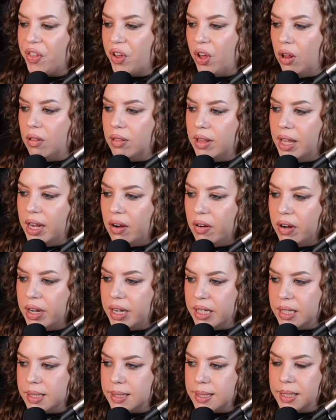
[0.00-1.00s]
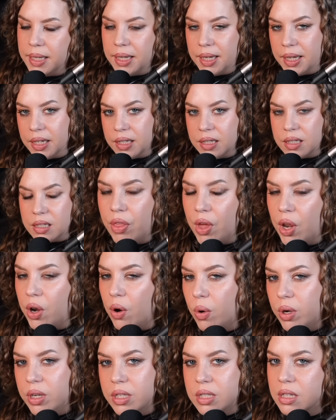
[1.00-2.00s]
the hilarious thing is, The
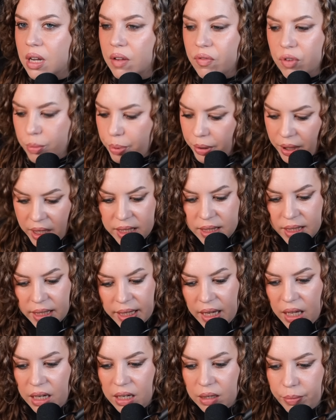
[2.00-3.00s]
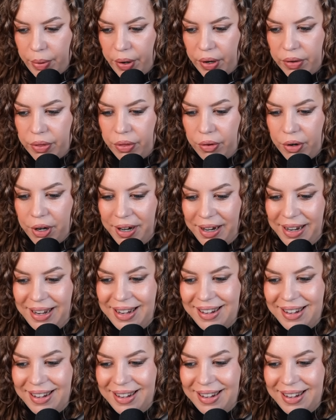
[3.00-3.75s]
Noise never plays again in part three.